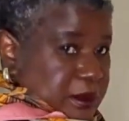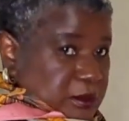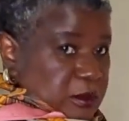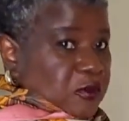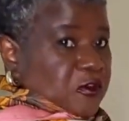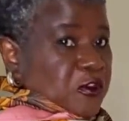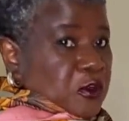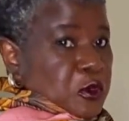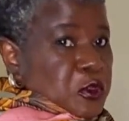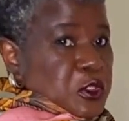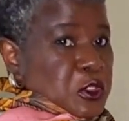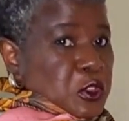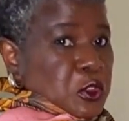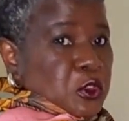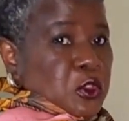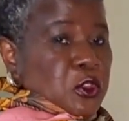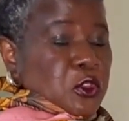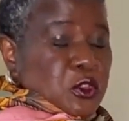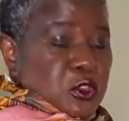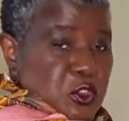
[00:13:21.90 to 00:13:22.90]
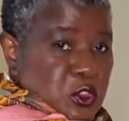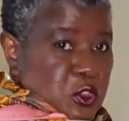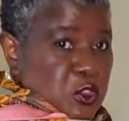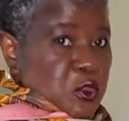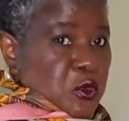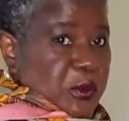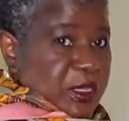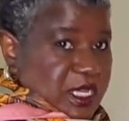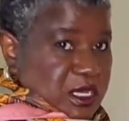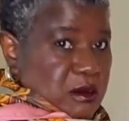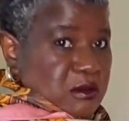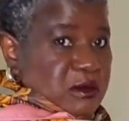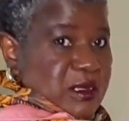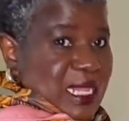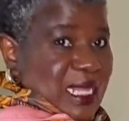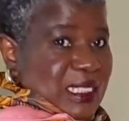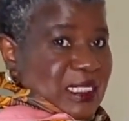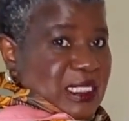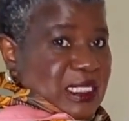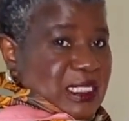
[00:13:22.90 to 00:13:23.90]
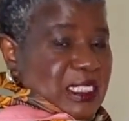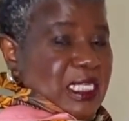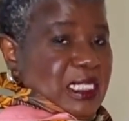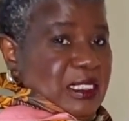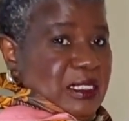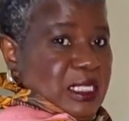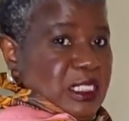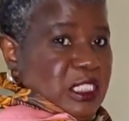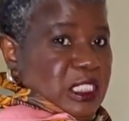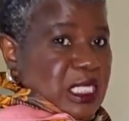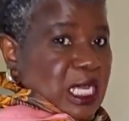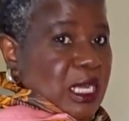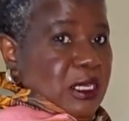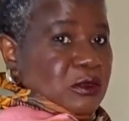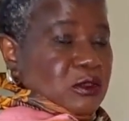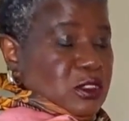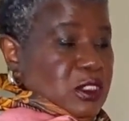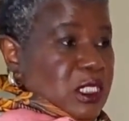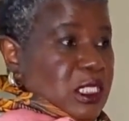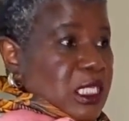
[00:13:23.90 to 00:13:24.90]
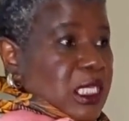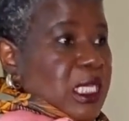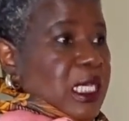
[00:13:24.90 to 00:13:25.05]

for you to recognize the sound,